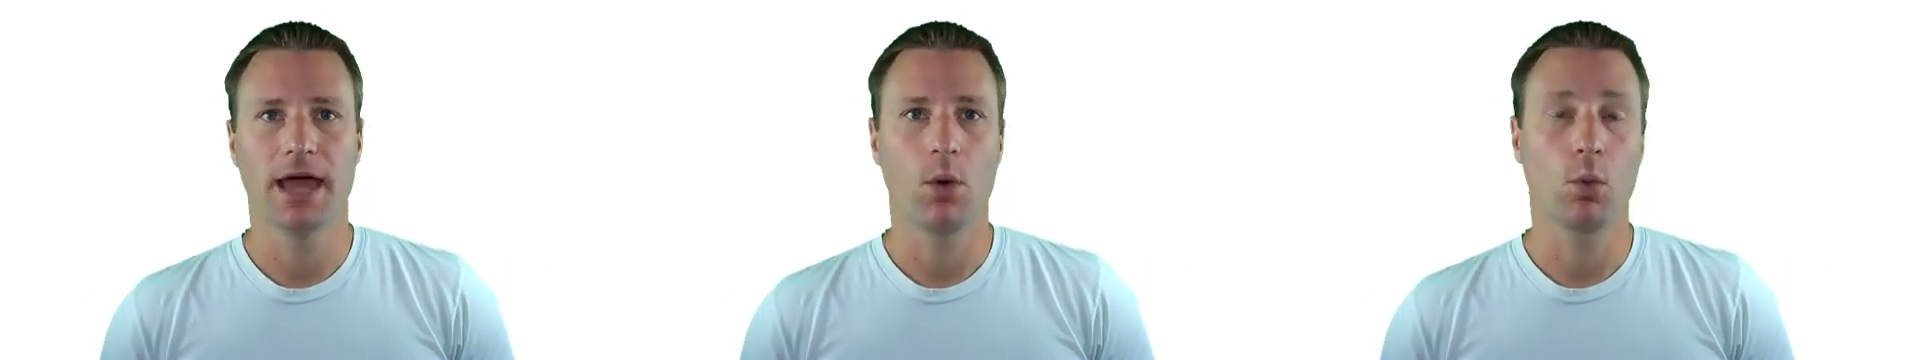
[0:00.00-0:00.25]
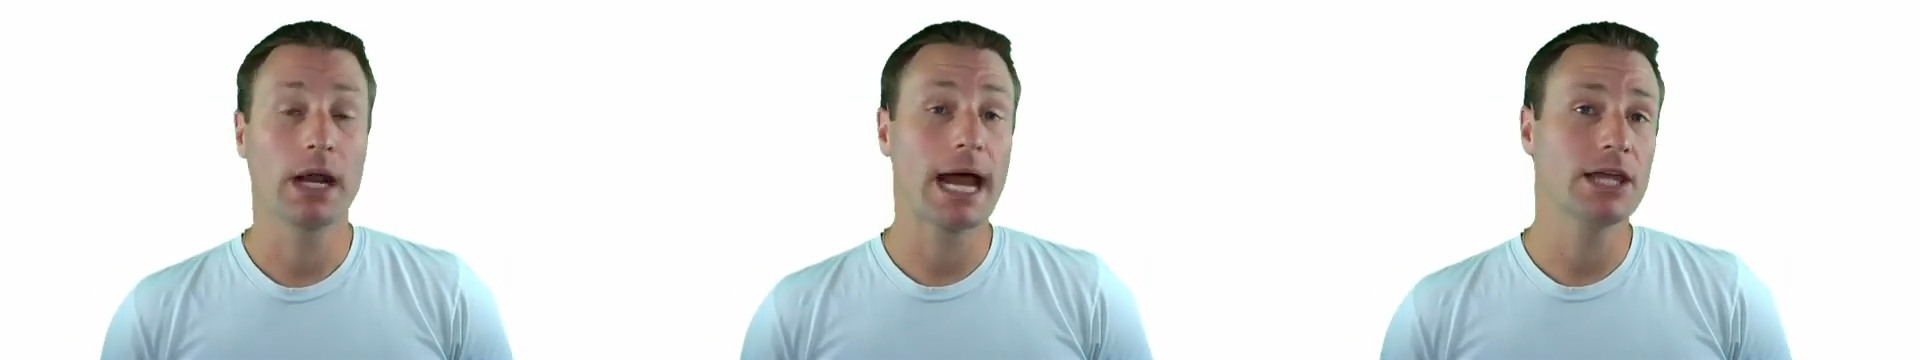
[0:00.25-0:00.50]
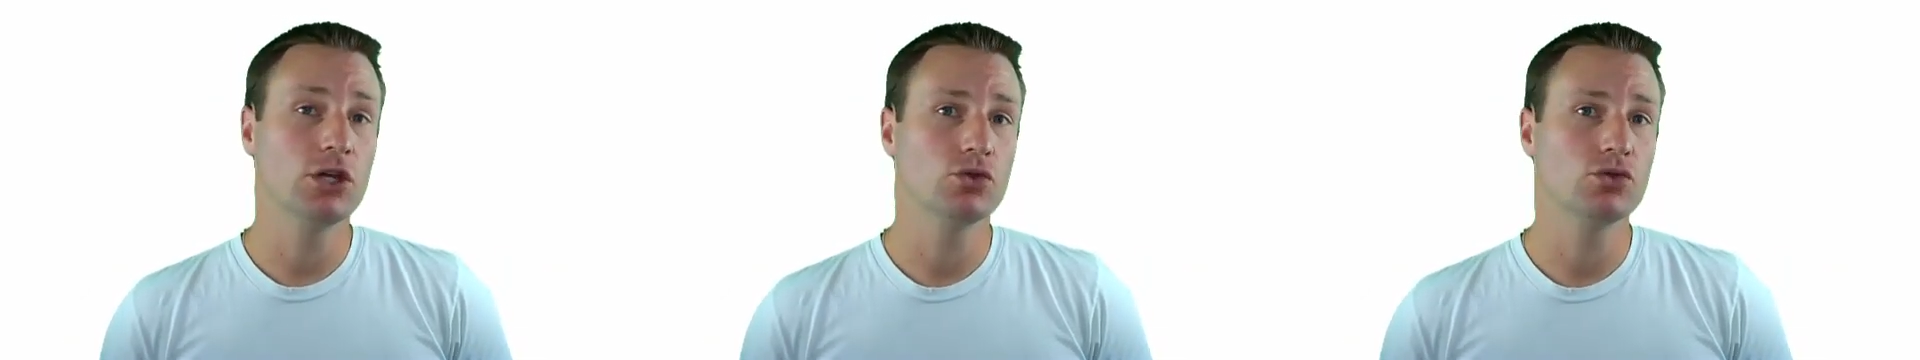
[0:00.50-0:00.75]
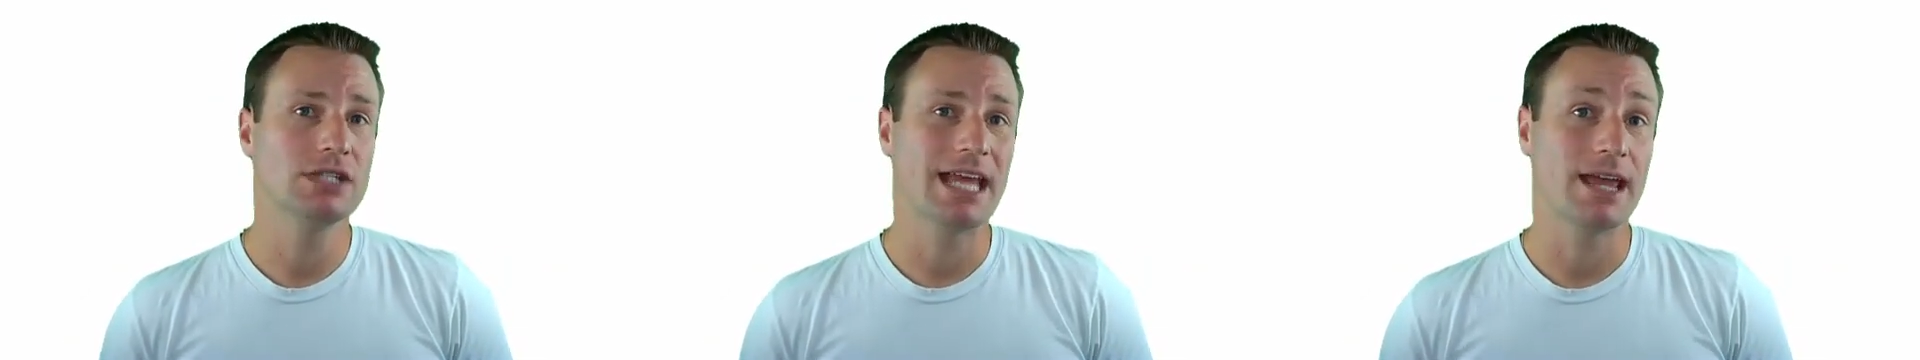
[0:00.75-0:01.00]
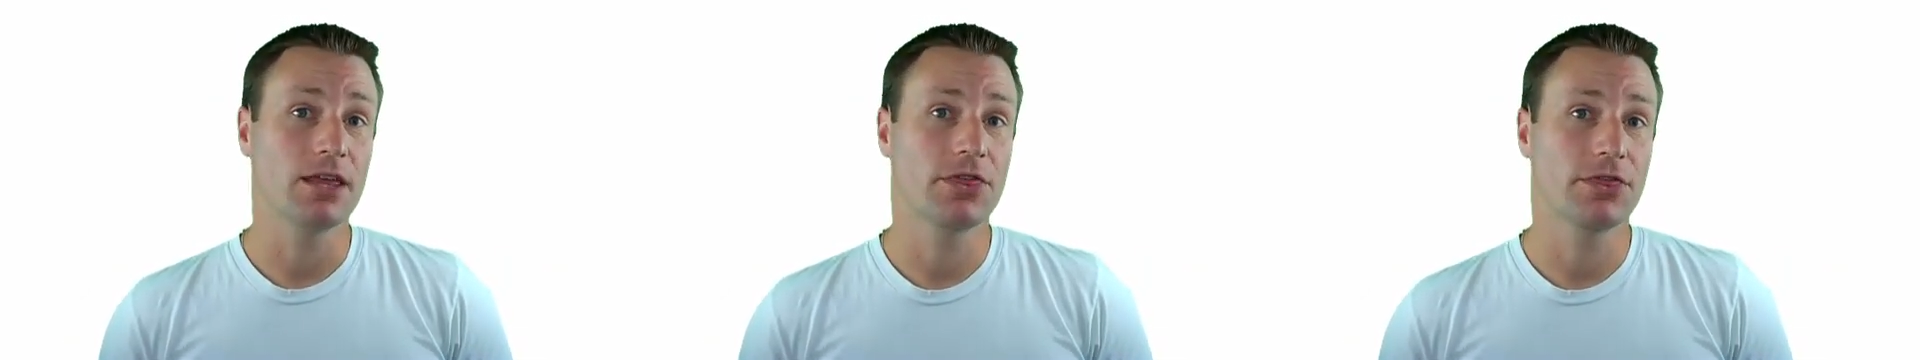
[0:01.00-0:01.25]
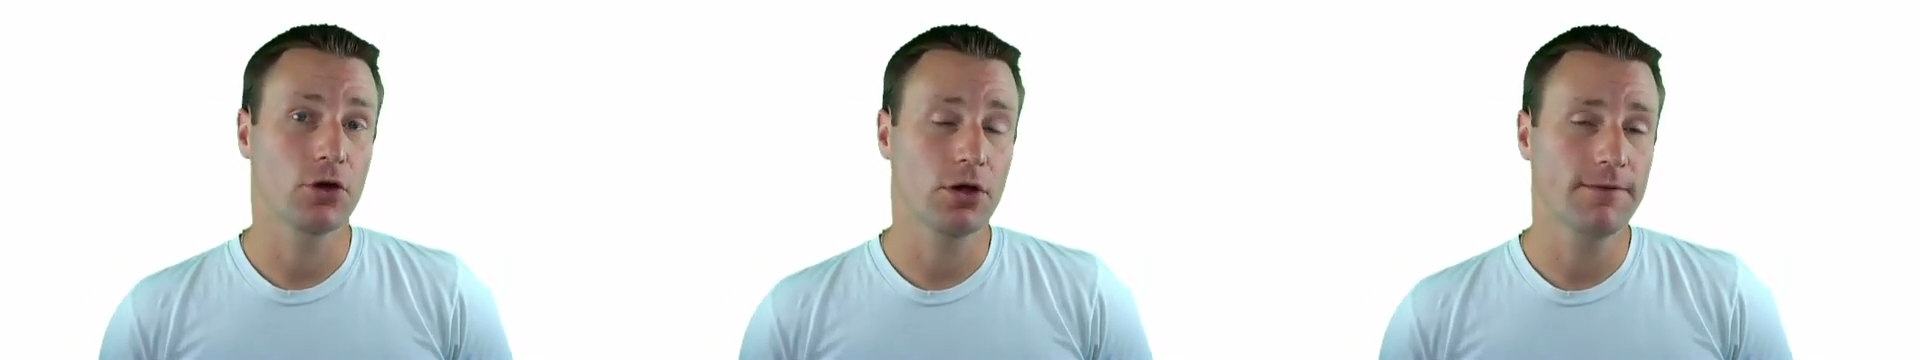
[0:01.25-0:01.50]
that when I used a
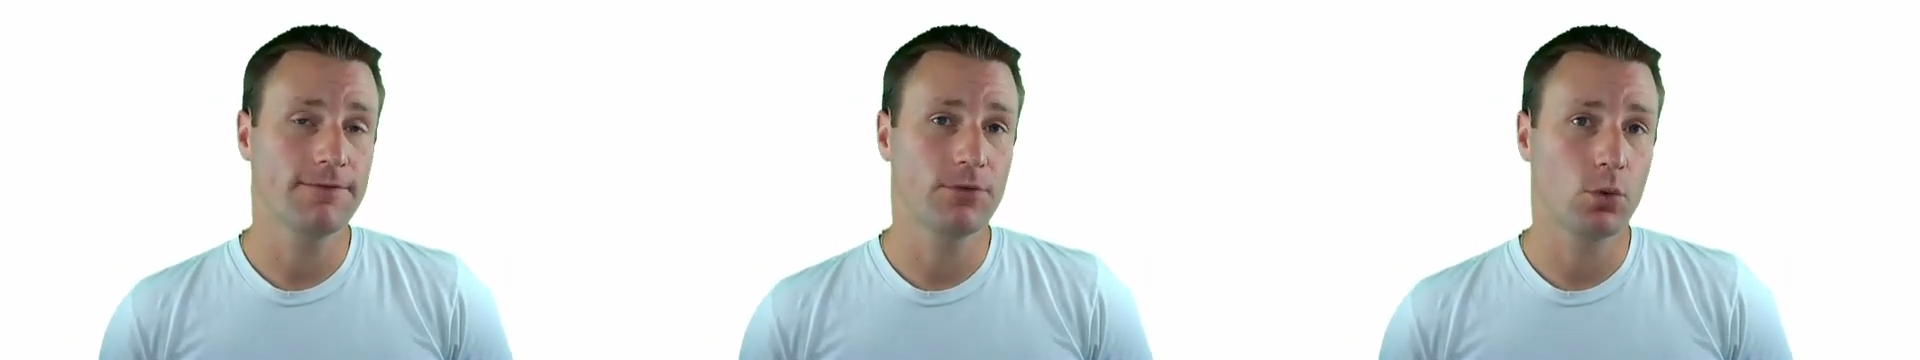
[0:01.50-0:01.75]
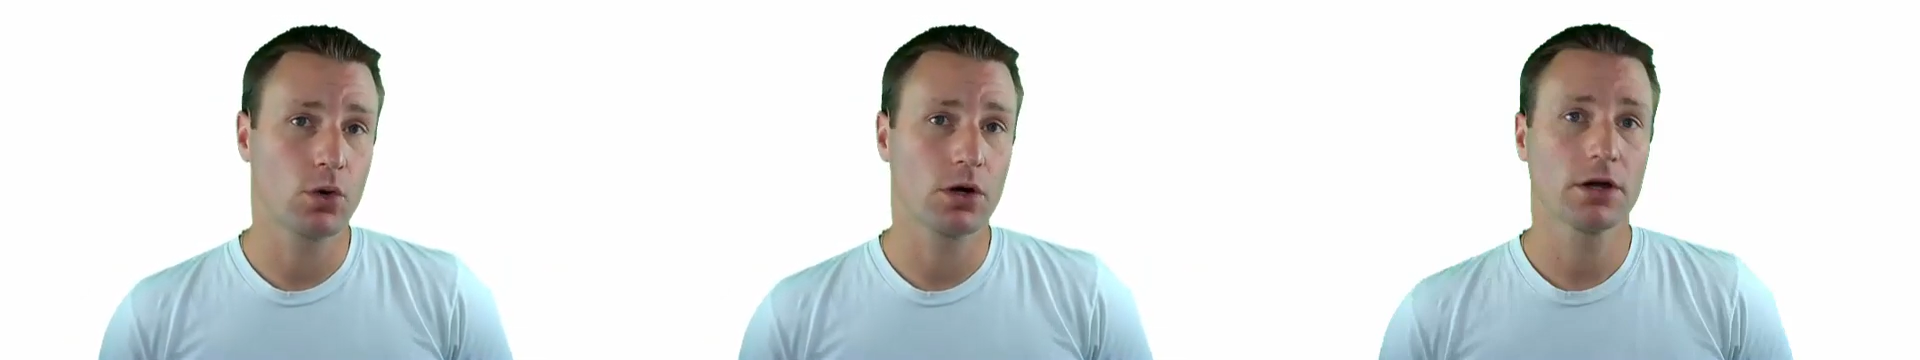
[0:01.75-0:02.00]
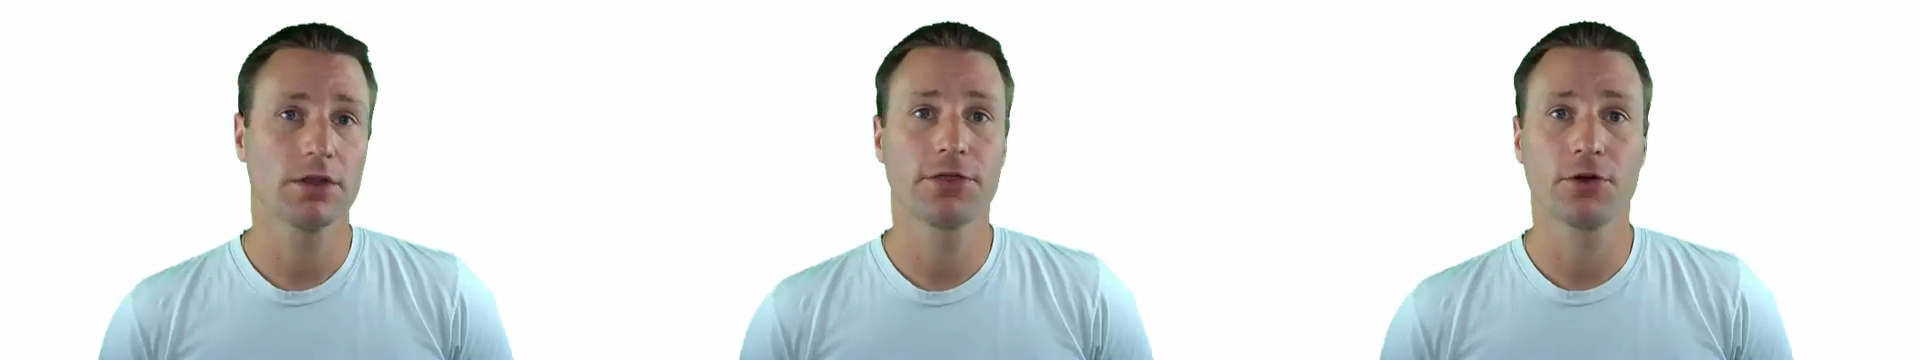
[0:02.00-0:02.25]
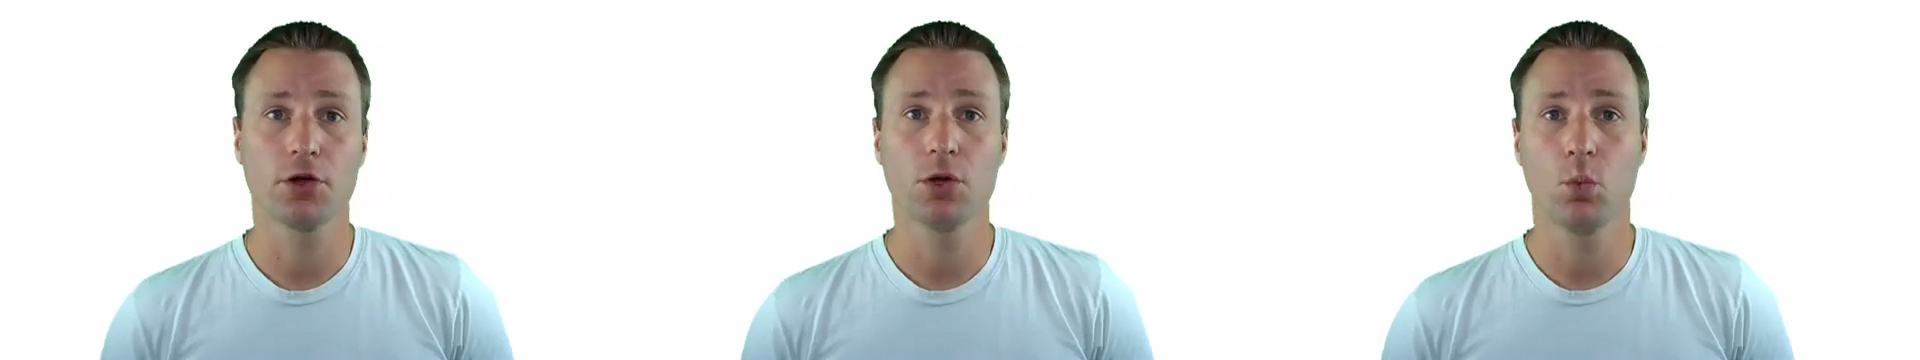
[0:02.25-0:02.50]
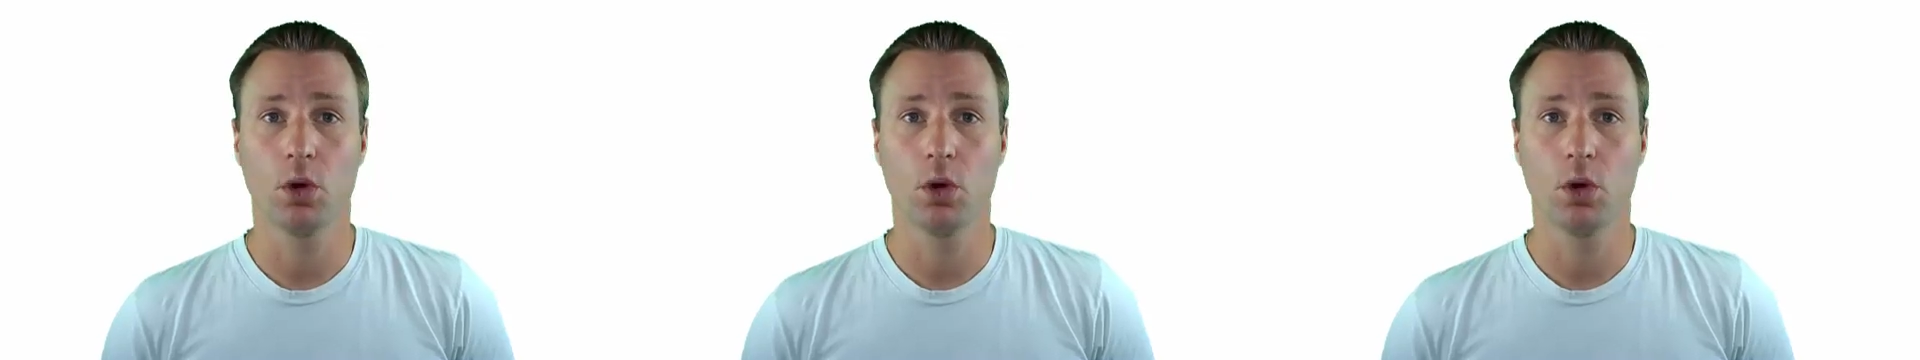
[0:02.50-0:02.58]
34-31